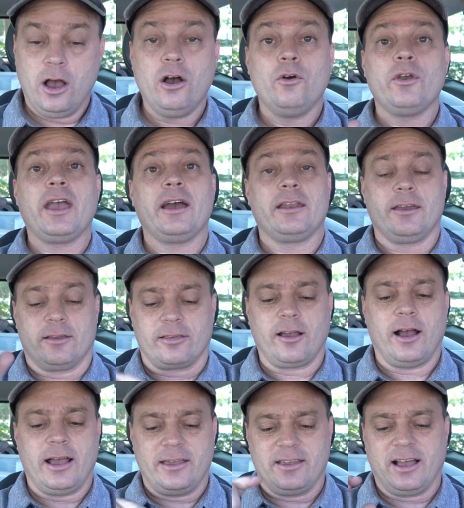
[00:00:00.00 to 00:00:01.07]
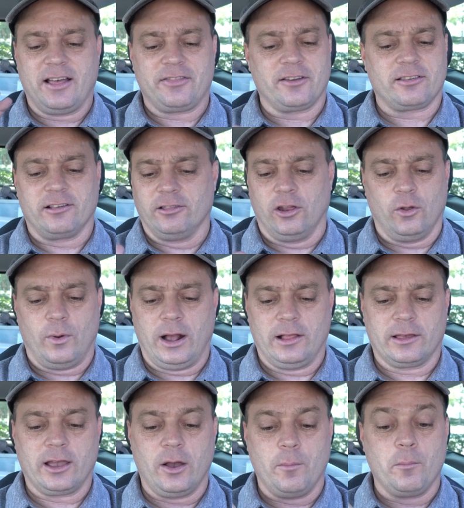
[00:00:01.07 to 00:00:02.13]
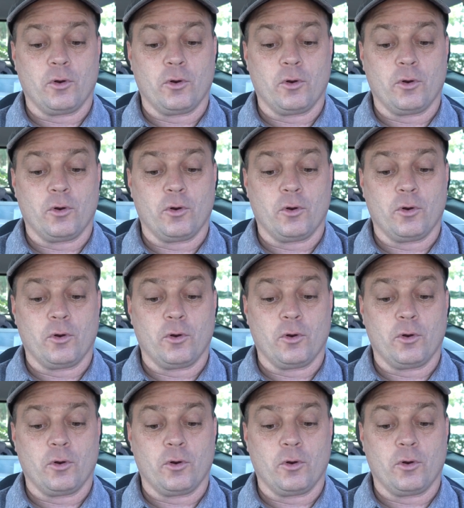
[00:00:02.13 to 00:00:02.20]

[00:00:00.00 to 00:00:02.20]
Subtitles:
Oh, yeah, it is. I got this a little while ago.